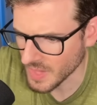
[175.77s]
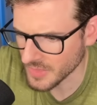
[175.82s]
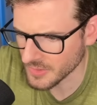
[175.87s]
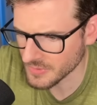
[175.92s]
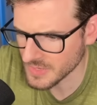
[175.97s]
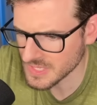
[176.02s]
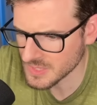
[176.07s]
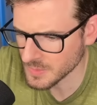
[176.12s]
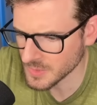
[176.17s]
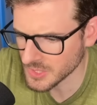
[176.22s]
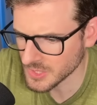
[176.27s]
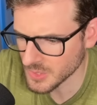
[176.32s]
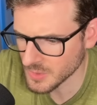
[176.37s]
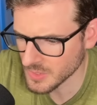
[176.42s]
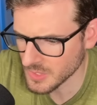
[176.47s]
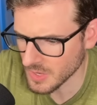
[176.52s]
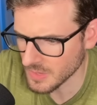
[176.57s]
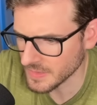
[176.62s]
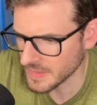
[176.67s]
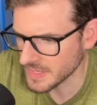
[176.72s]
And the reason we're
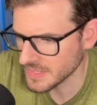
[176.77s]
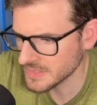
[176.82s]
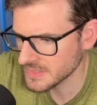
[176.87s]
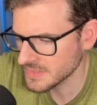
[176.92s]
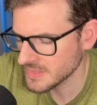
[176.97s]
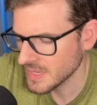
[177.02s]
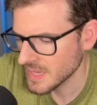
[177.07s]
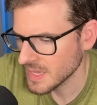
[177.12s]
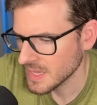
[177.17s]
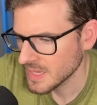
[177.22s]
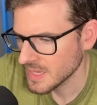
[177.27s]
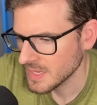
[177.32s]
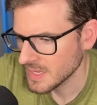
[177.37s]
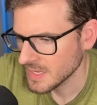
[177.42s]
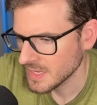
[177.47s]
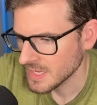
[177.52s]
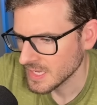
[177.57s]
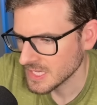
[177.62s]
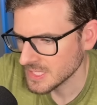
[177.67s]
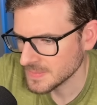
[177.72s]
doing all this
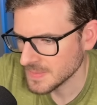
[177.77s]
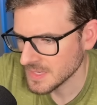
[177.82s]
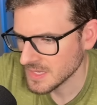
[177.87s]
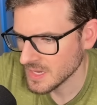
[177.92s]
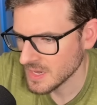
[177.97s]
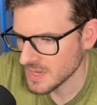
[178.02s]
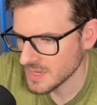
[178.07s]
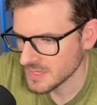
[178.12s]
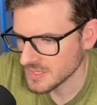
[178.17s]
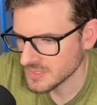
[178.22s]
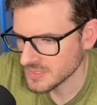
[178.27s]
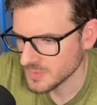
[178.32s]
is because